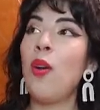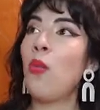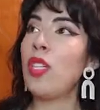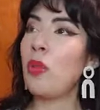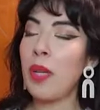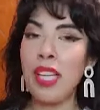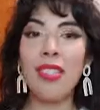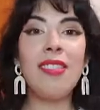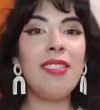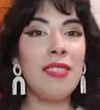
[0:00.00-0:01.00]
Which
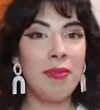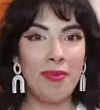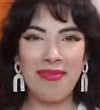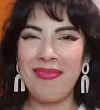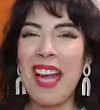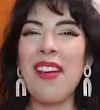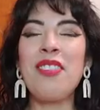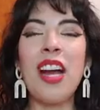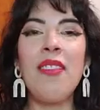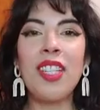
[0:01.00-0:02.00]
means,
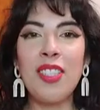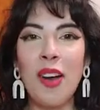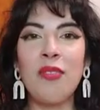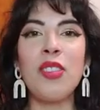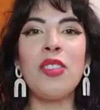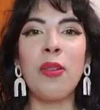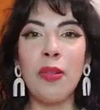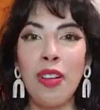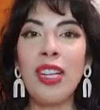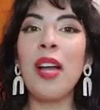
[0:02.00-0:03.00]
after having taught for so
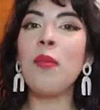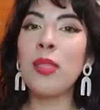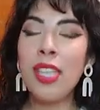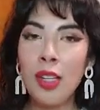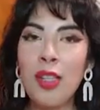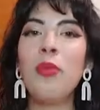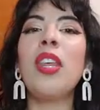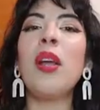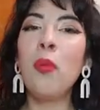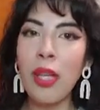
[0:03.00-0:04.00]
long, I will tell you
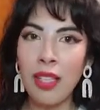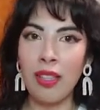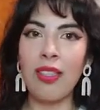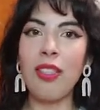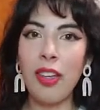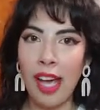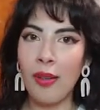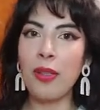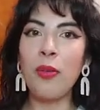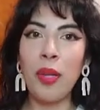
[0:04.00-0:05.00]
they will look
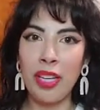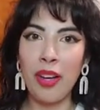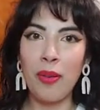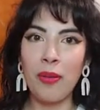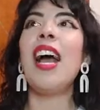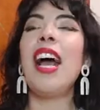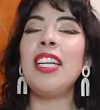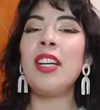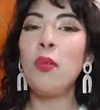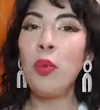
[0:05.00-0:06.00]
out the window and
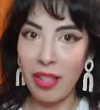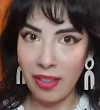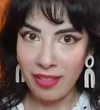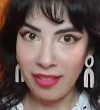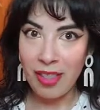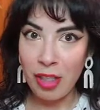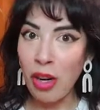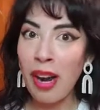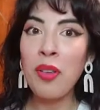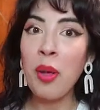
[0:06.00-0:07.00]
it will
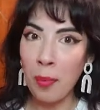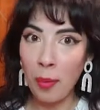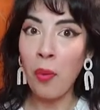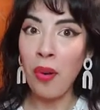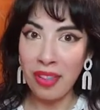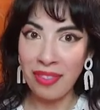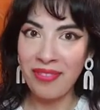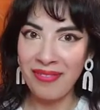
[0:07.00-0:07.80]
drive you up a wall.